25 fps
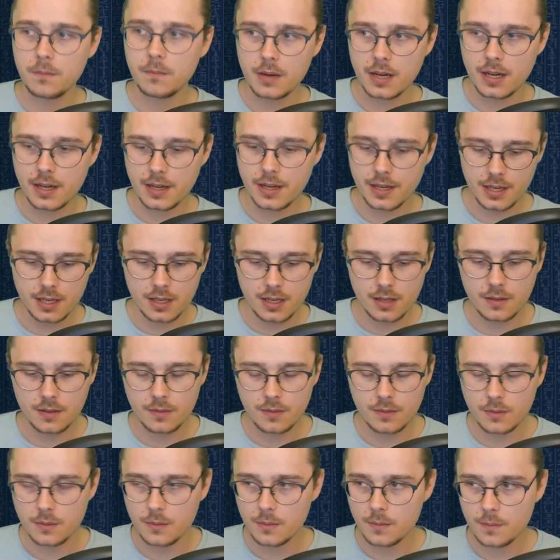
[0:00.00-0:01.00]
by
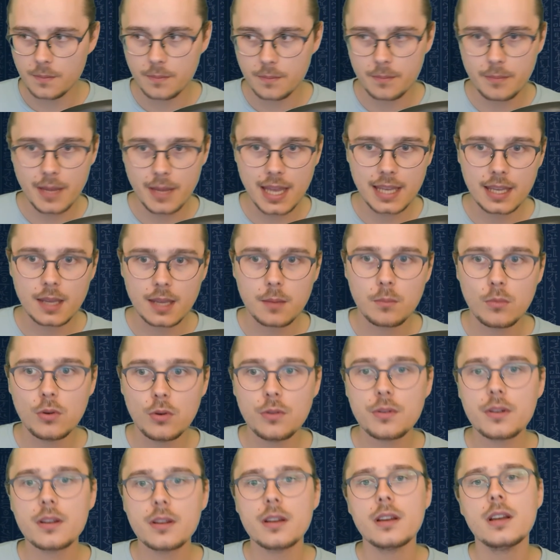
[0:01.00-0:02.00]
making Moon,